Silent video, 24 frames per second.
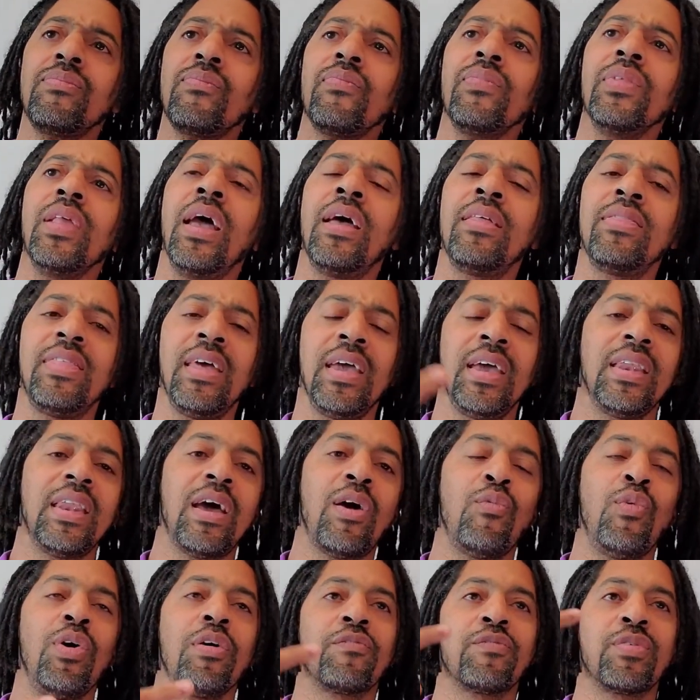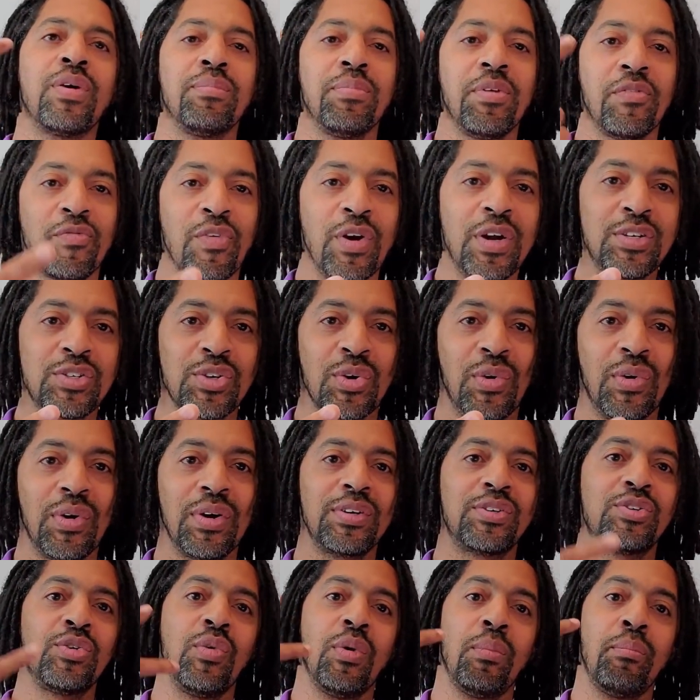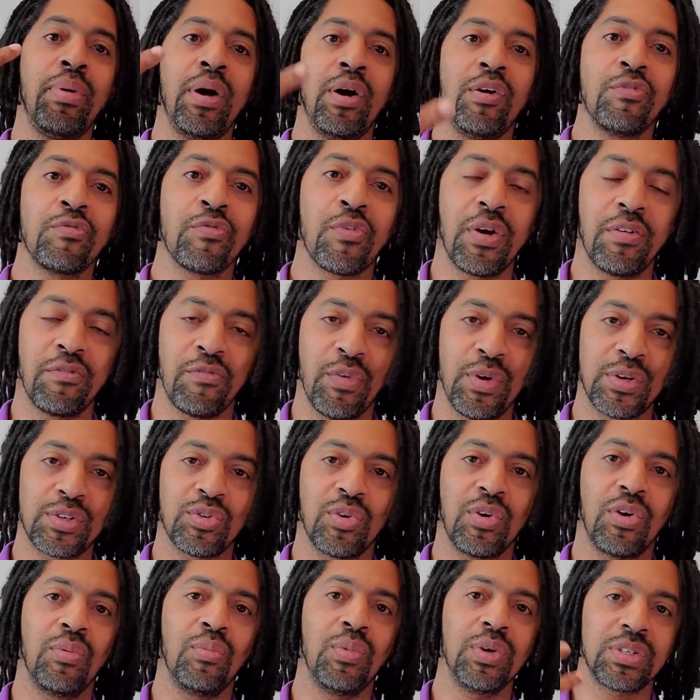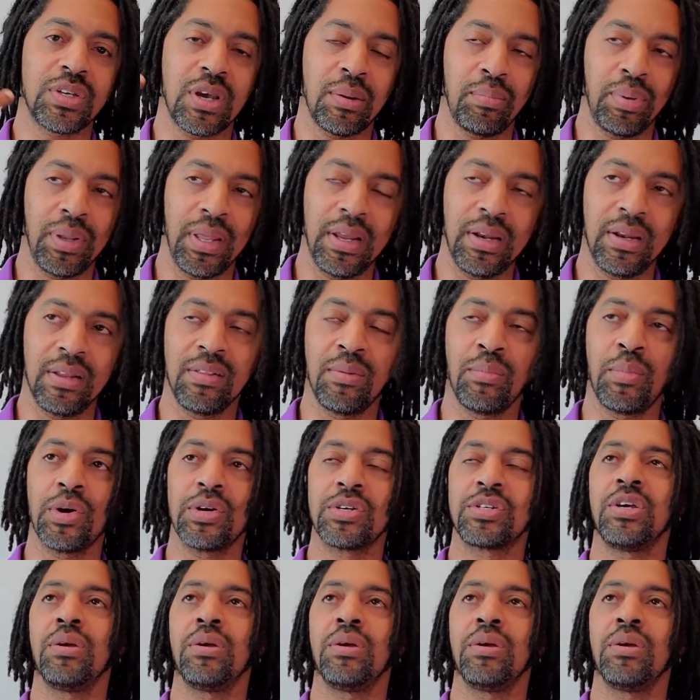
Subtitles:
And then I went from the French horn to a bell front French horn, which I played in the marching